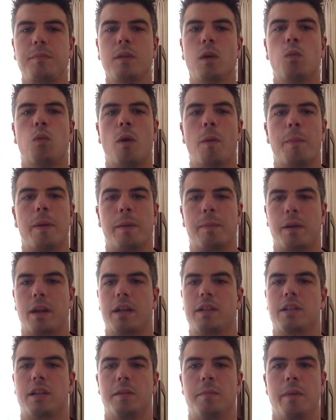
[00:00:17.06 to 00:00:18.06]
what people
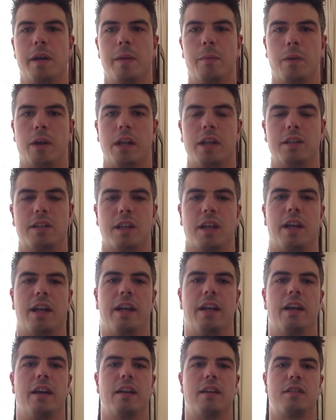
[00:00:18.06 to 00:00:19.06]
actually mean when they
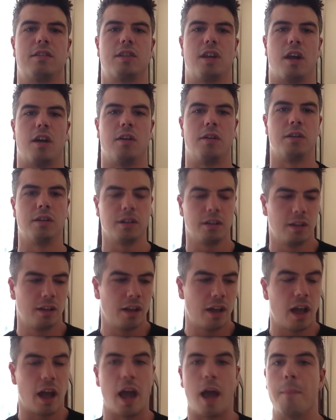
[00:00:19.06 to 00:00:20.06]
say tone.
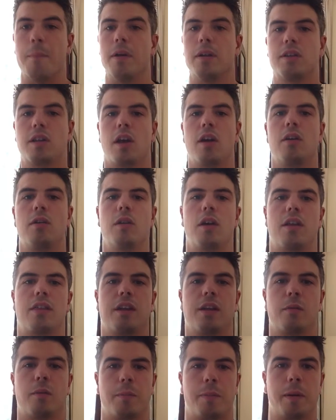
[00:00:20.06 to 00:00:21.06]
Tone, I
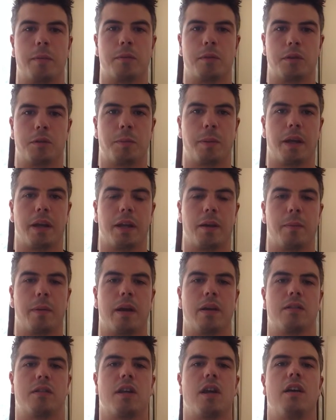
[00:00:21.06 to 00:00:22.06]
think when people are speaking
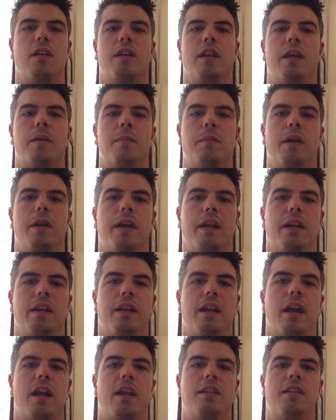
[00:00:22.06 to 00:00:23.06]
about tone, they
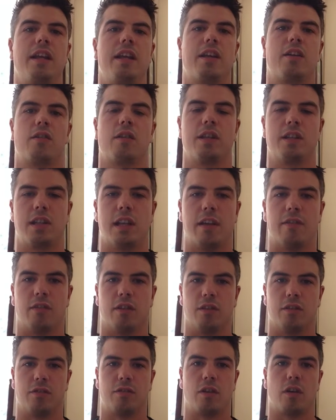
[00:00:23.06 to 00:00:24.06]
mean a decreased
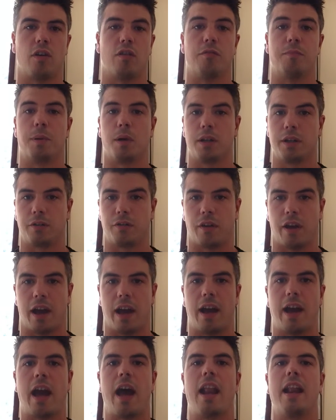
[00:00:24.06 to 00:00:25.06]
level of body
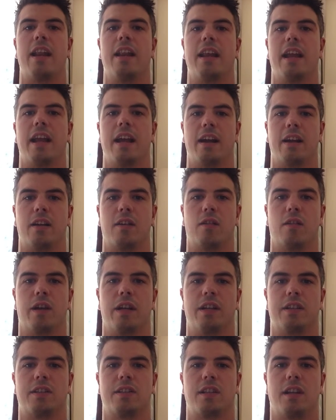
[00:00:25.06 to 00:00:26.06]
fat and an
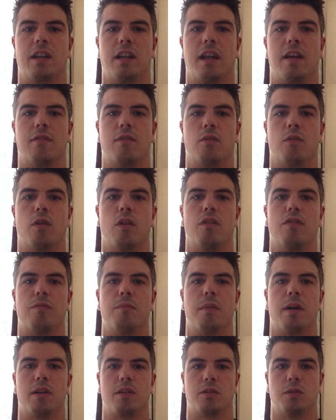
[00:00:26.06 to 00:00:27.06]
increased level of
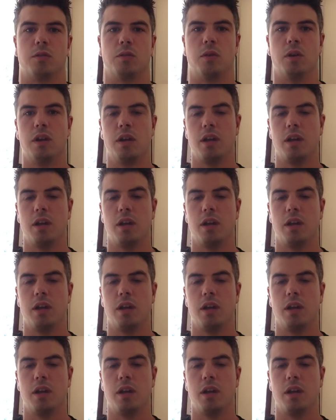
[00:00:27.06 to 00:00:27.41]
muscle.